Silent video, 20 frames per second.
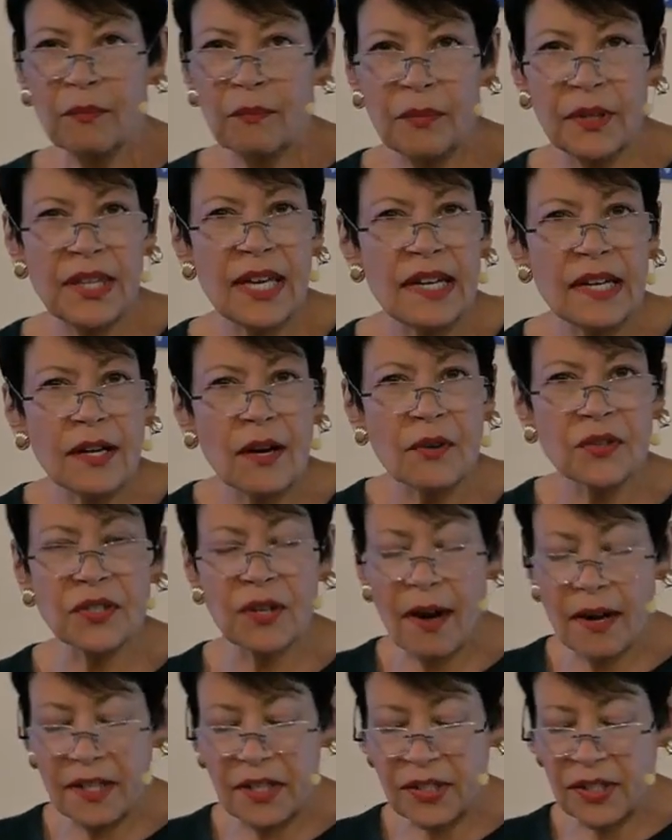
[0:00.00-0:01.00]
But then he goes
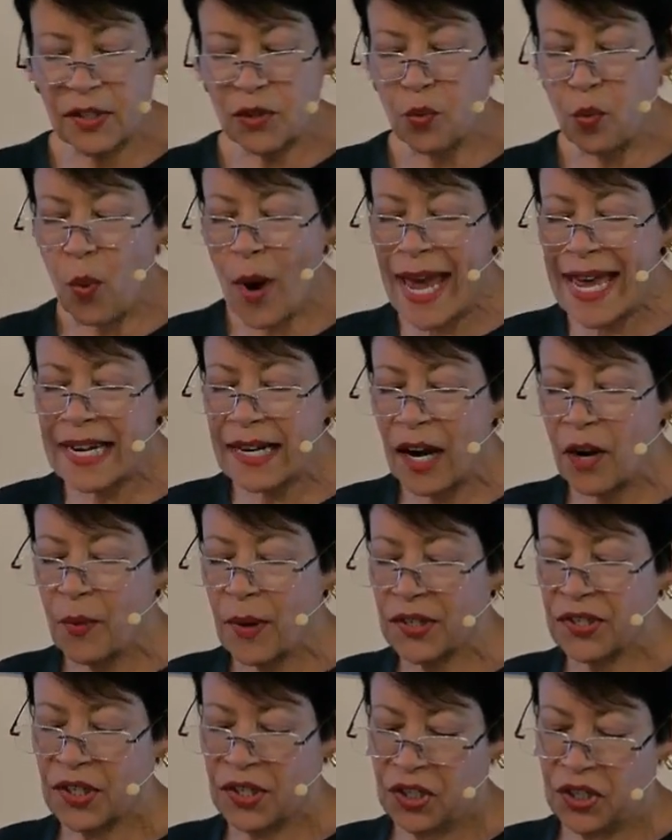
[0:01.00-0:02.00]
on, he says, when I
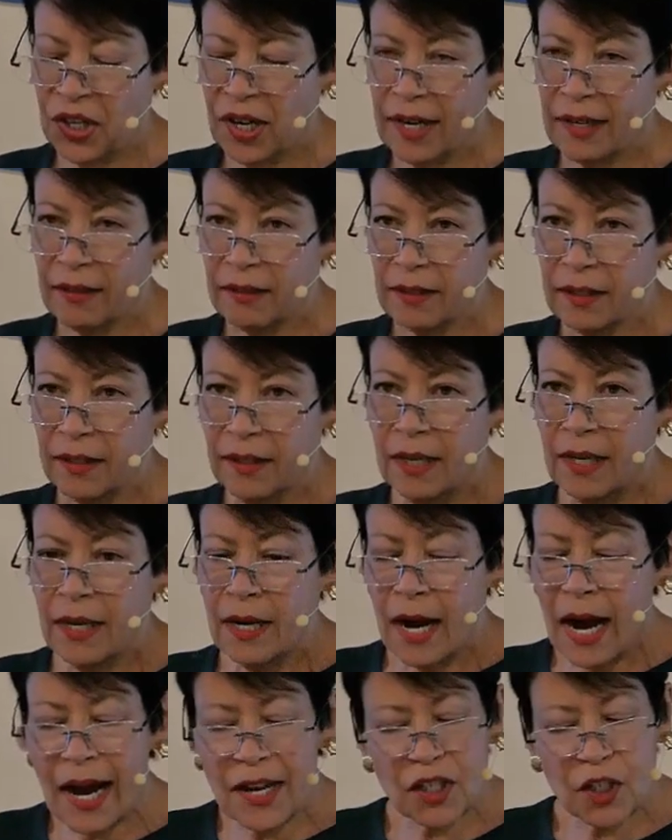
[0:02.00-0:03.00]
was a child,
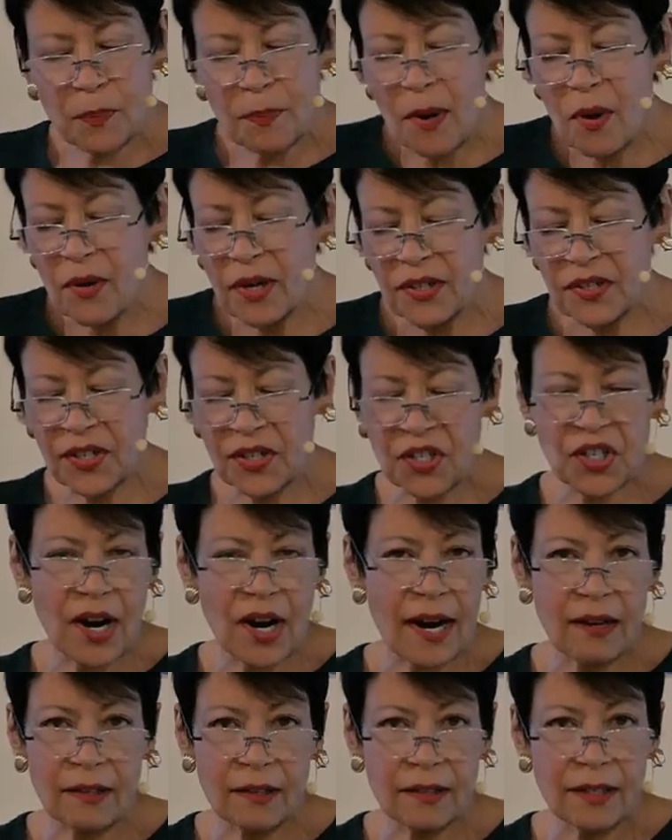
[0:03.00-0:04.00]
I spoke as a
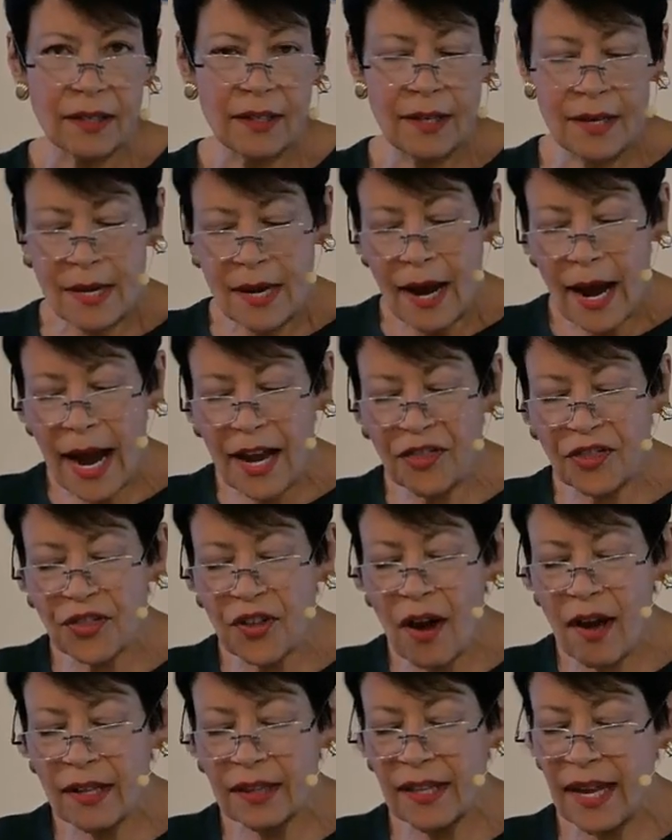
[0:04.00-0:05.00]
child. I
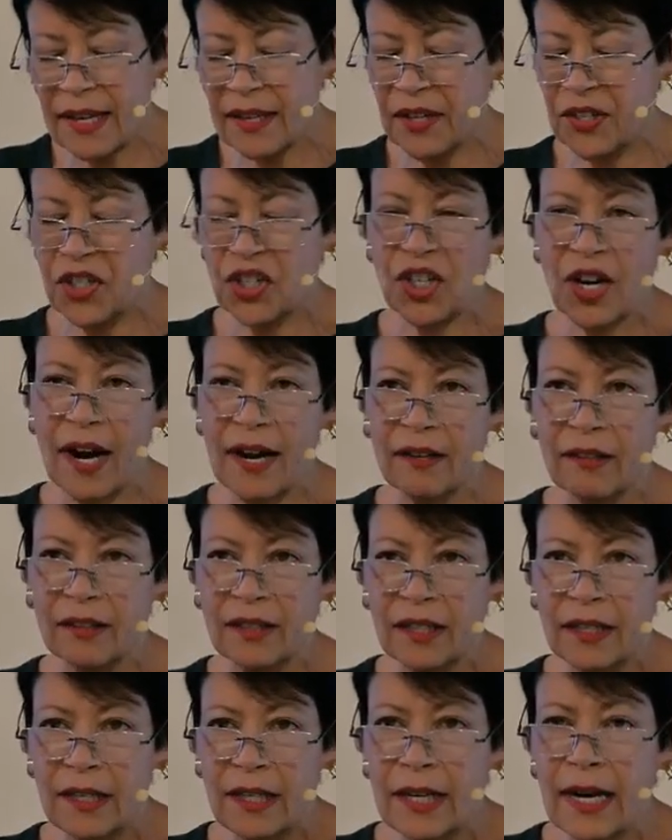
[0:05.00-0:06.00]
thought like a
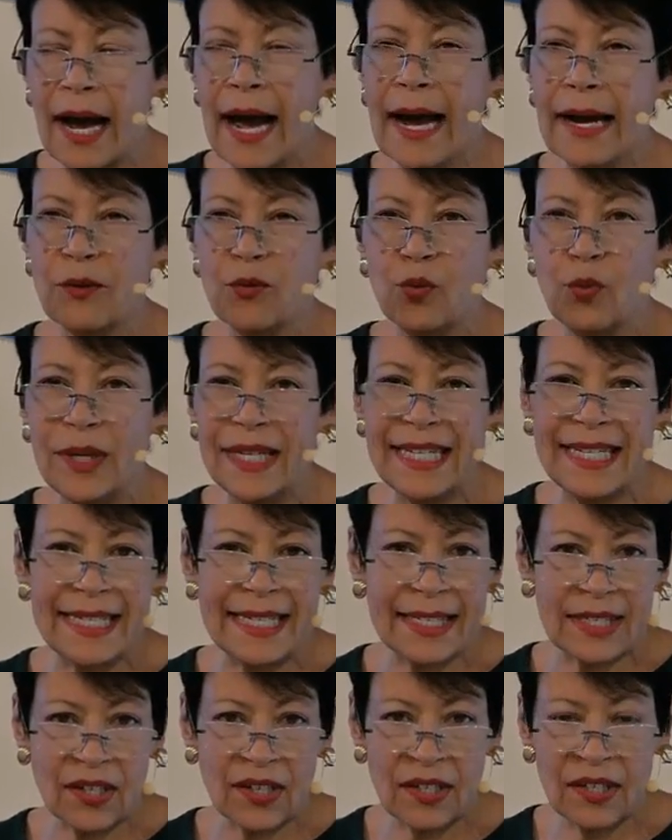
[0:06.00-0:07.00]
child. I
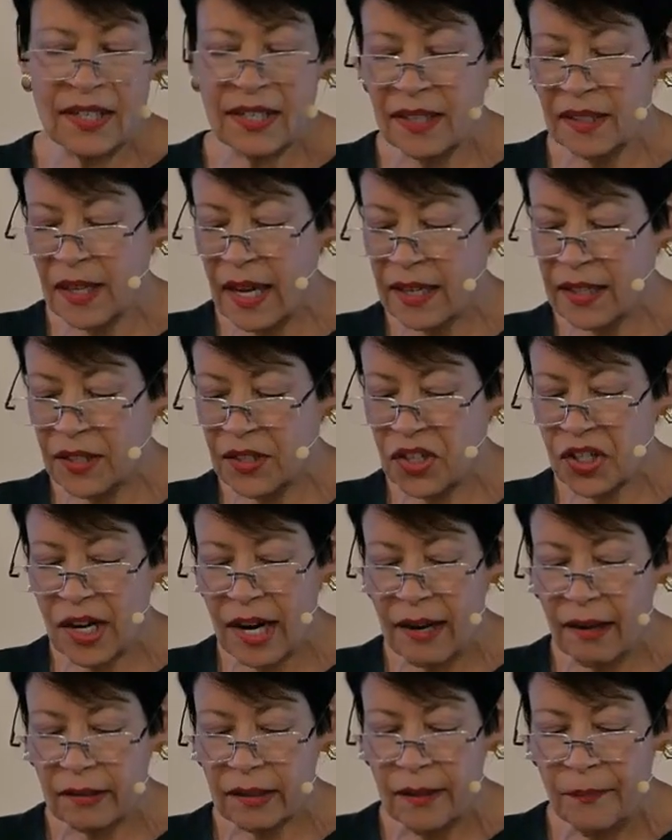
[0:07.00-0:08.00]
reasoned like a
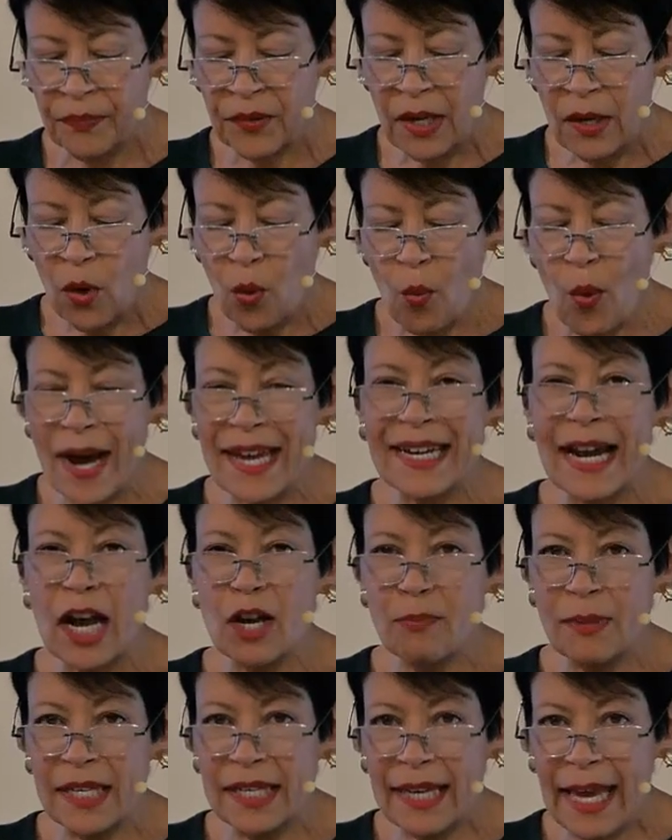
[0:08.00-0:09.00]
child. When
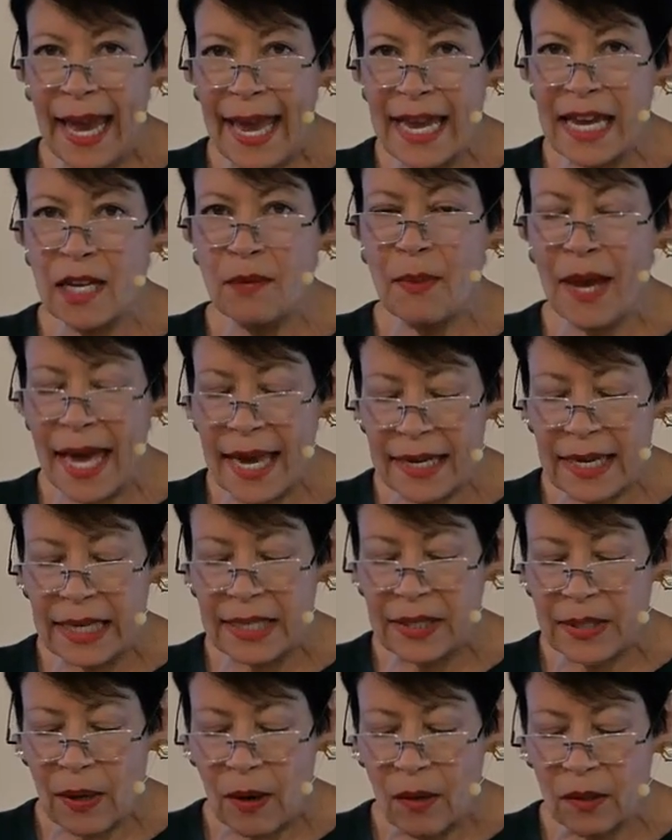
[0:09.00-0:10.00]
I became an
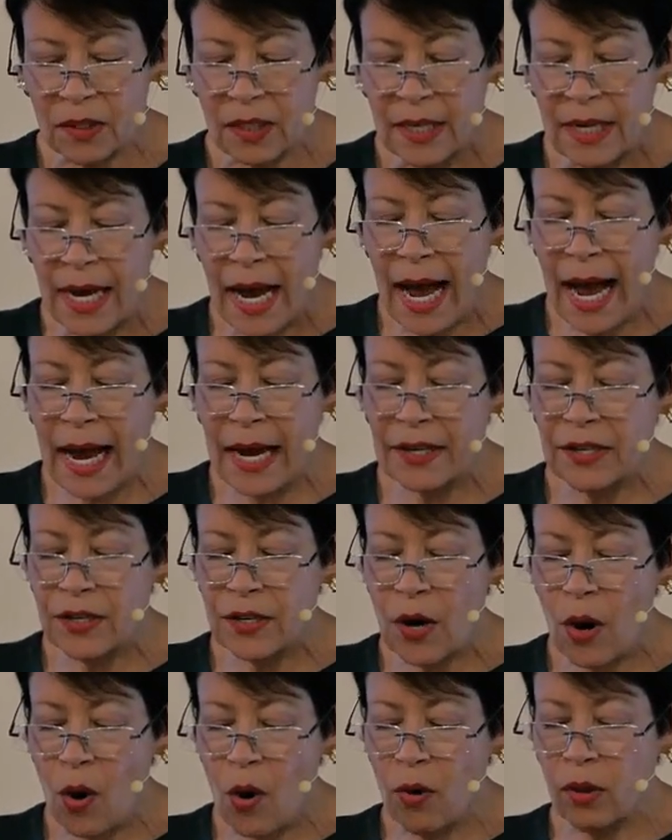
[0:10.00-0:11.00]
adult, I
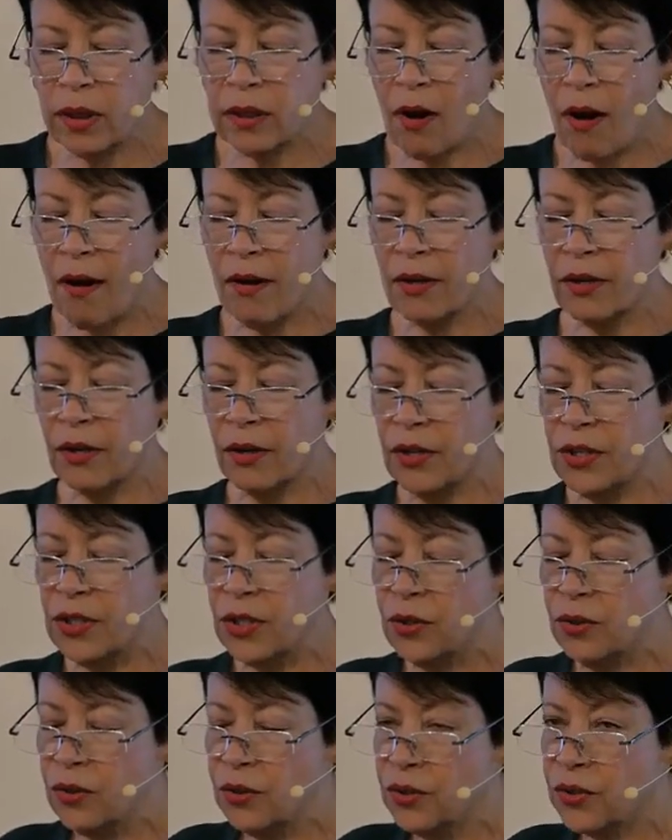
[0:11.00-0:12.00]
no longer
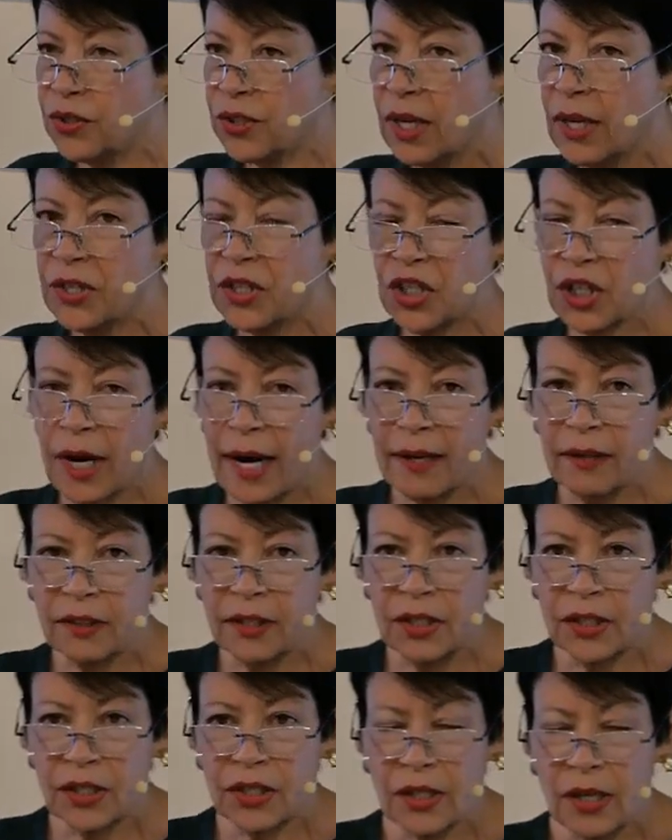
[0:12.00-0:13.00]
used
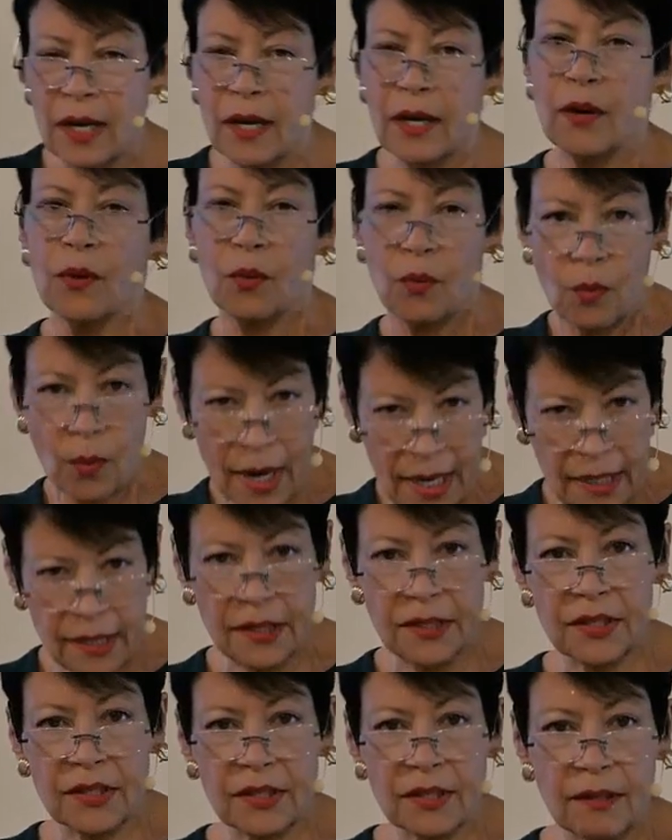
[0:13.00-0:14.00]
childish
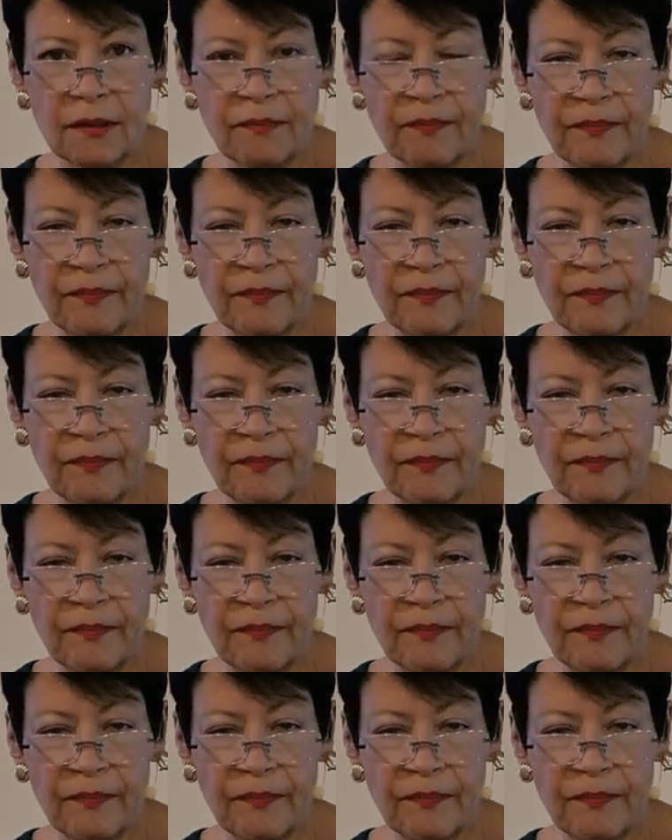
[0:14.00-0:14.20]
ways.